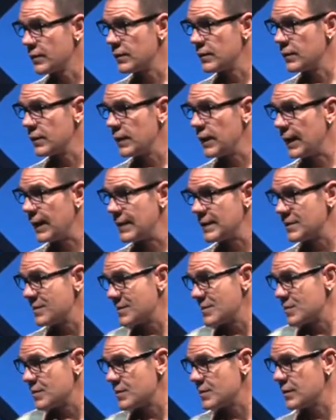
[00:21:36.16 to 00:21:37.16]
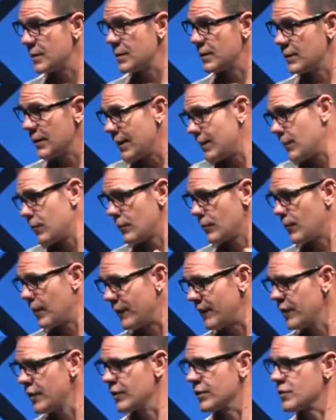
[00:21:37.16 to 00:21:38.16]
uh, i just it, it, my
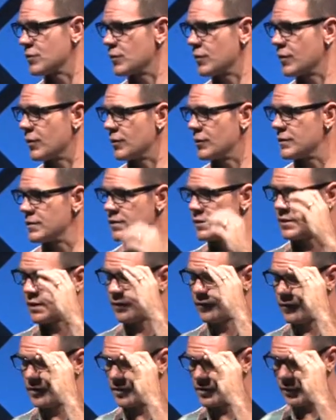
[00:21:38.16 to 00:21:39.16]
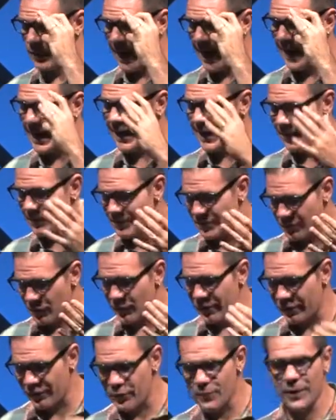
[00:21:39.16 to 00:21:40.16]
feelings were hurt and stuff and so i had, was
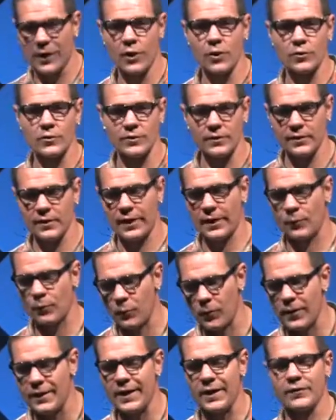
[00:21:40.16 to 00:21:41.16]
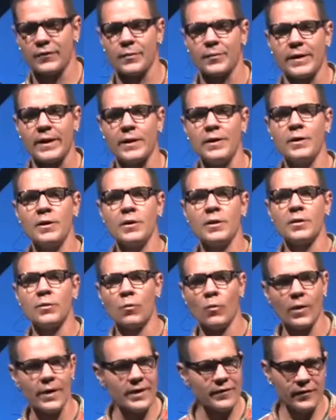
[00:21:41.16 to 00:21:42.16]
going through my own like what if i'm like
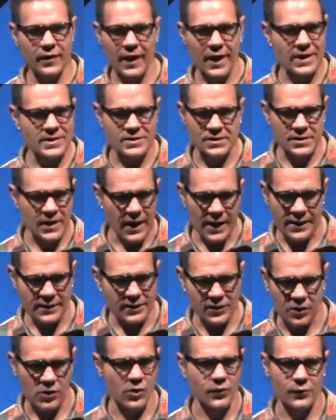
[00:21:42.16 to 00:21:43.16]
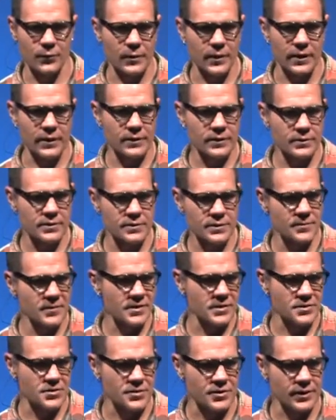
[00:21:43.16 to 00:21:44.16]
what if god's not called me to
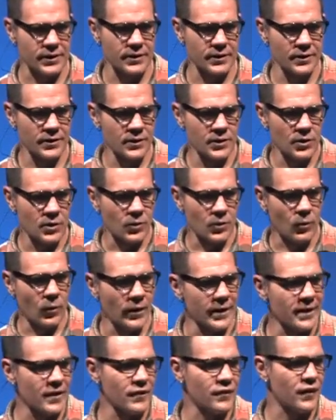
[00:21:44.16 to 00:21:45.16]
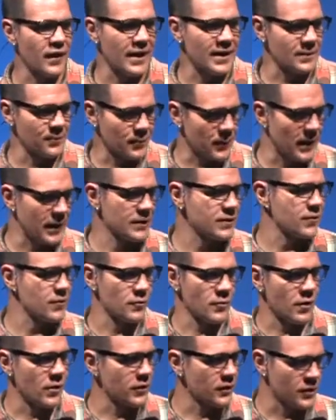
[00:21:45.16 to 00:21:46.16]
ministry what if i picked the
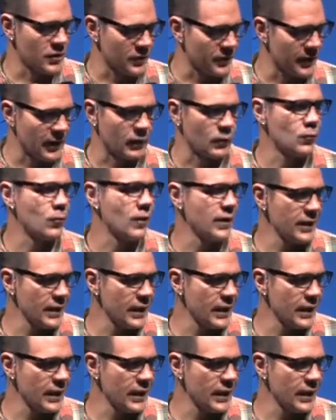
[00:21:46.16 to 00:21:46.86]
wrong career what